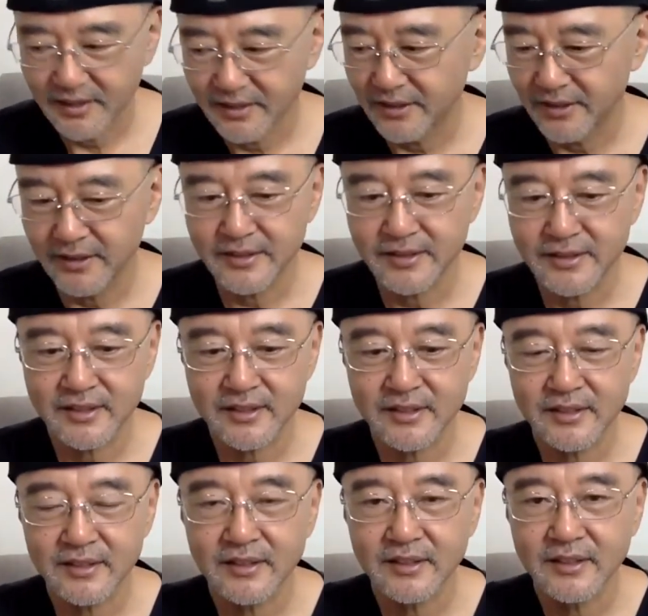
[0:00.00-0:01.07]
This,
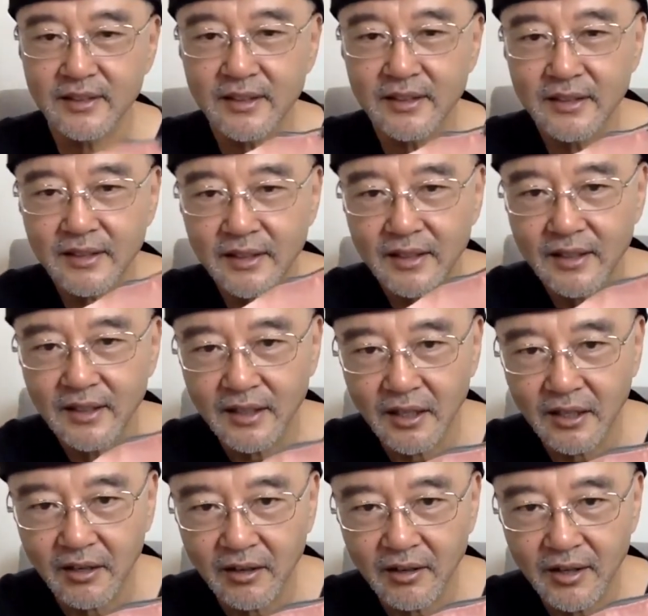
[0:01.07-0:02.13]
you
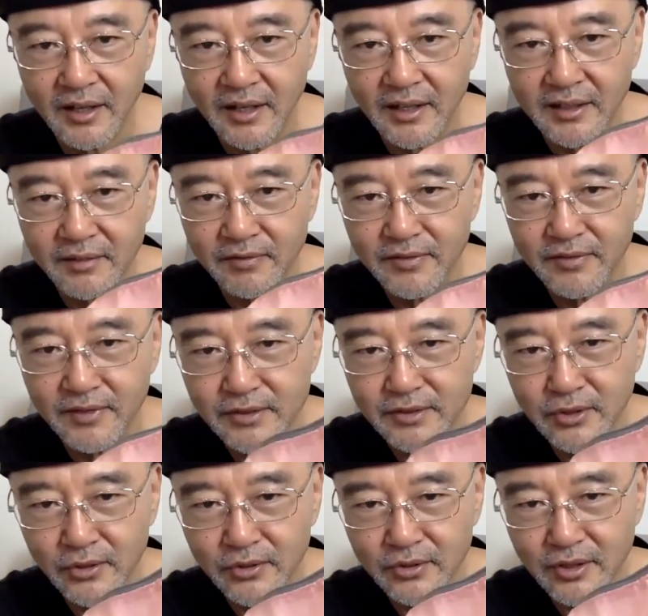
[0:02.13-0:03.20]
know, and it's
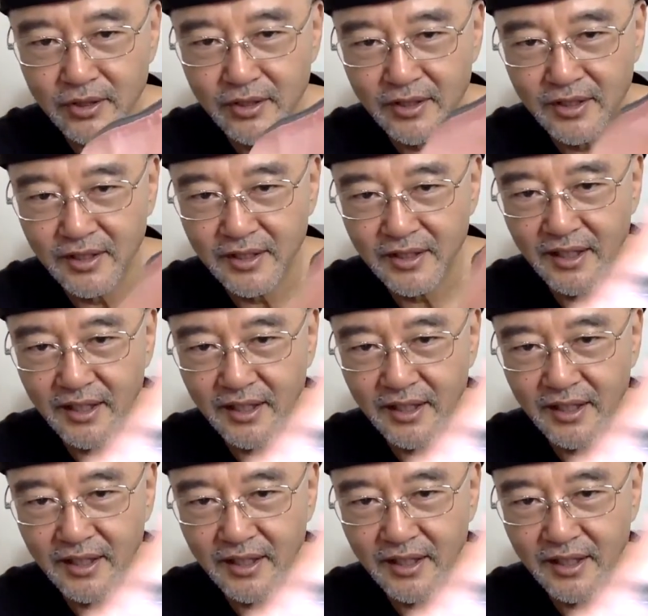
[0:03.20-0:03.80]
so dirty,